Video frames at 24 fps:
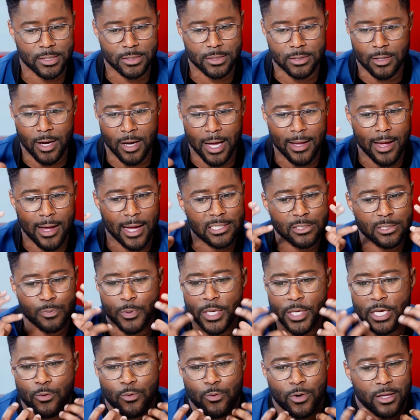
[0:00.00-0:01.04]
because you know I
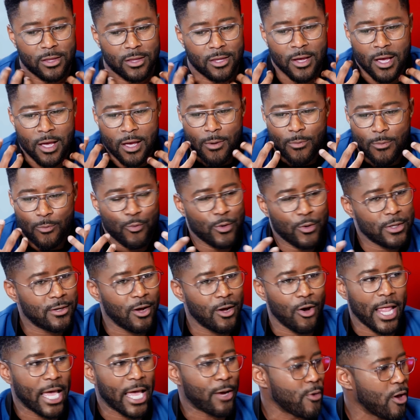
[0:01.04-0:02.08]
speak with, you
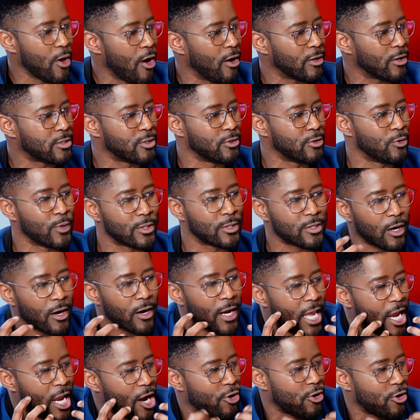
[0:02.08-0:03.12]
know, like we all do, with our
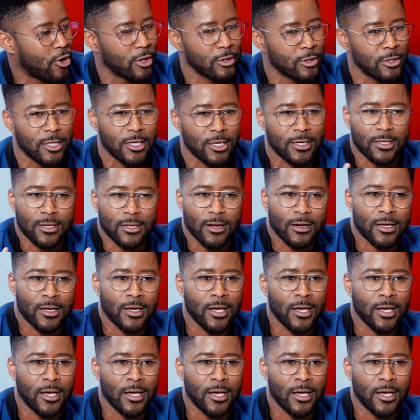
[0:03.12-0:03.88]
hair and our look and our